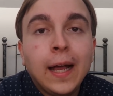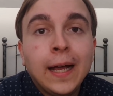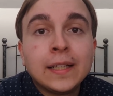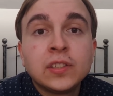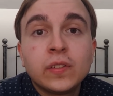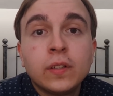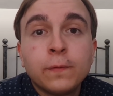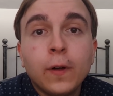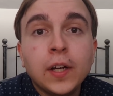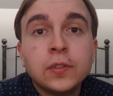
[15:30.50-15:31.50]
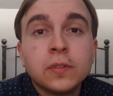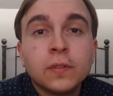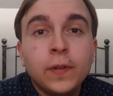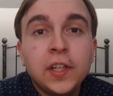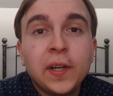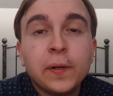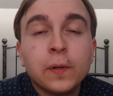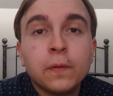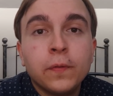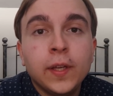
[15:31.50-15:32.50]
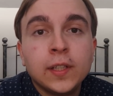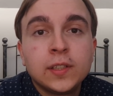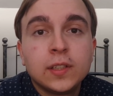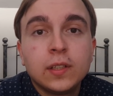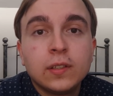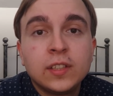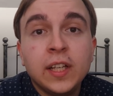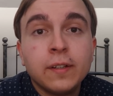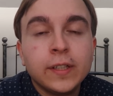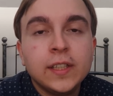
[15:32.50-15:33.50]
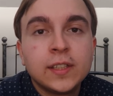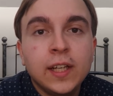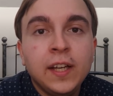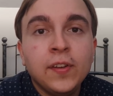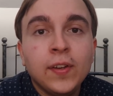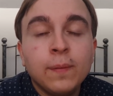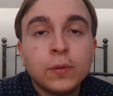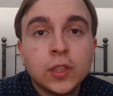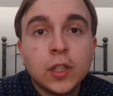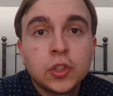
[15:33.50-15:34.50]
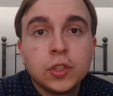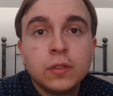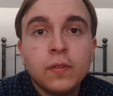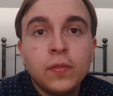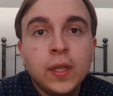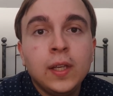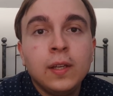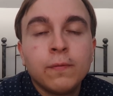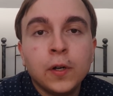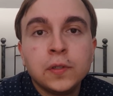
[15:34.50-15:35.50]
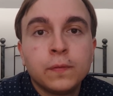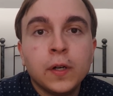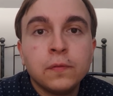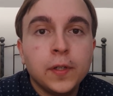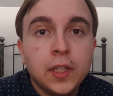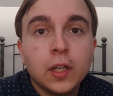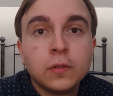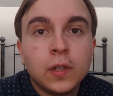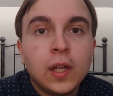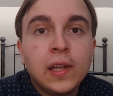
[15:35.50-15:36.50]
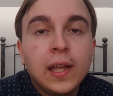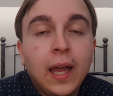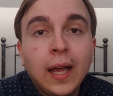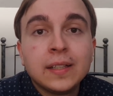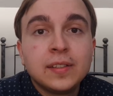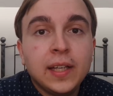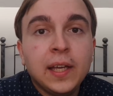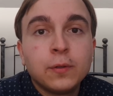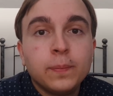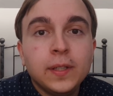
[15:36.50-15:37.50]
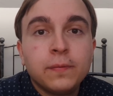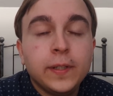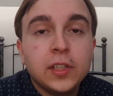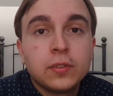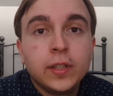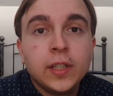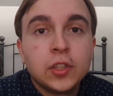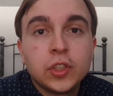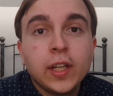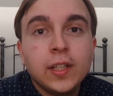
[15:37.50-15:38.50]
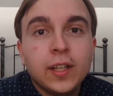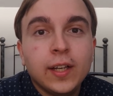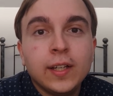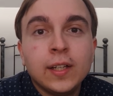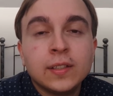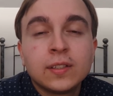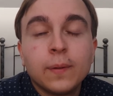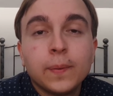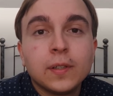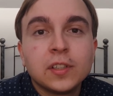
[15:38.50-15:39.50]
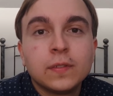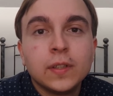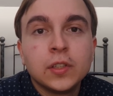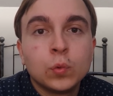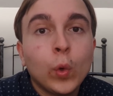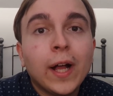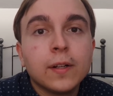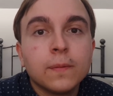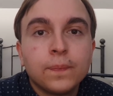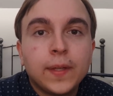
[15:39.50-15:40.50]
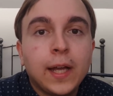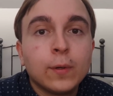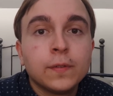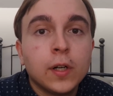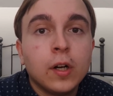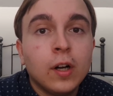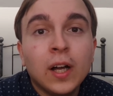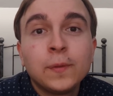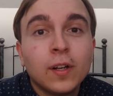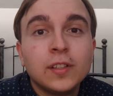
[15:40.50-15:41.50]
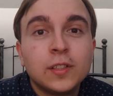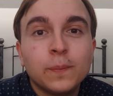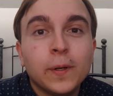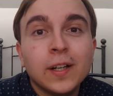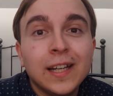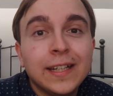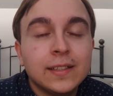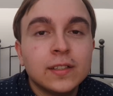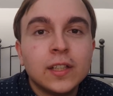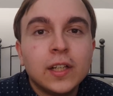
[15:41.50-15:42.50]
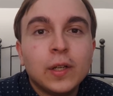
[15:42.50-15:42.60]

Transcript: And the final video of this series is in production, the Vodafone video, and it will be featuring Jake in some parts of it as well. However, I'm going to Berlin